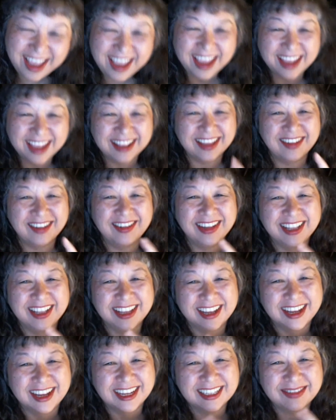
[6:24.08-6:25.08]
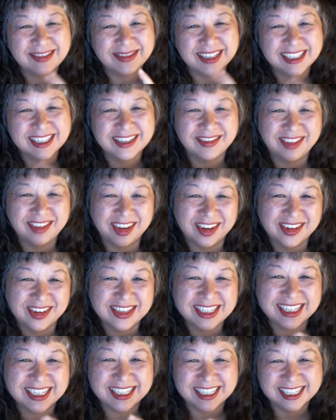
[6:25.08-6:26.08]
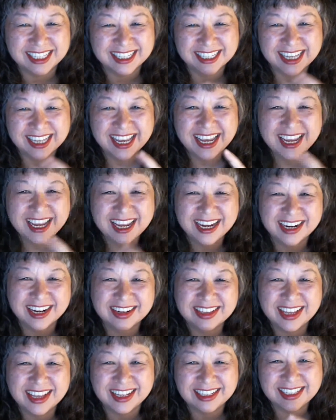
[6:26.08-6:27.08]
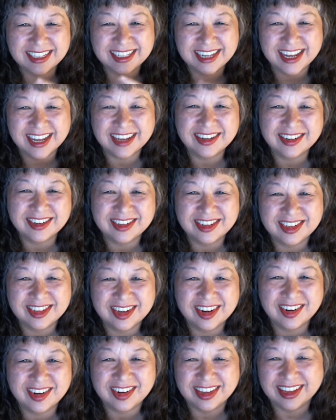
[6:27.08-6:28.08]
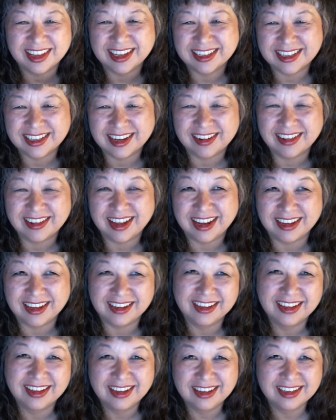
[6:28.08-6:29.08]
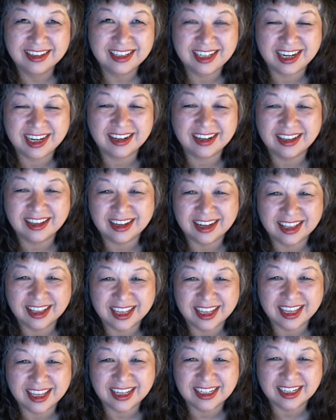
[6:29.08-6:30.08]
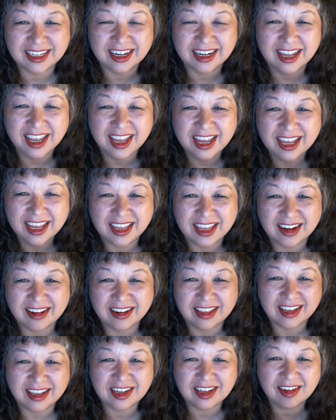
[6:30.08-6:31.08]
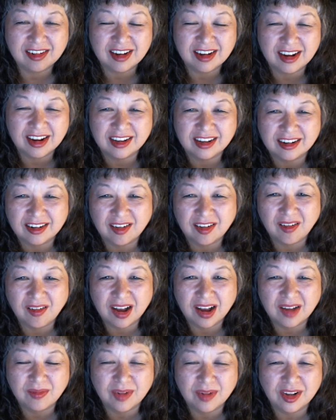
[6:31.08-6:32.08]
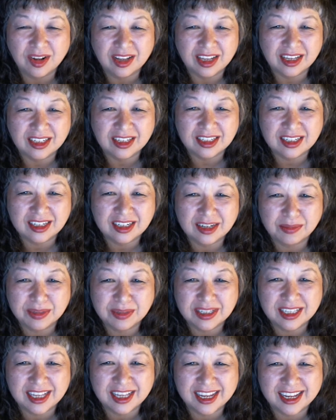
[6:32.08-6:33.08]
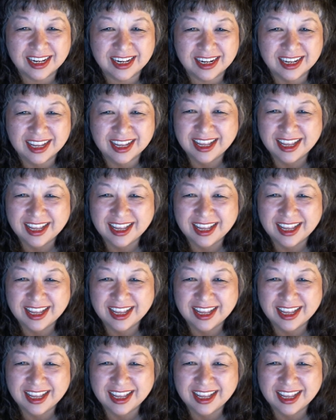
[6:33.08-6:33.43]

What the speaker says: and then when the husbands of the hostesses hear that standard joke, because they're like chilling in the kitchen, you know, they choke on their guacamole and chips saying,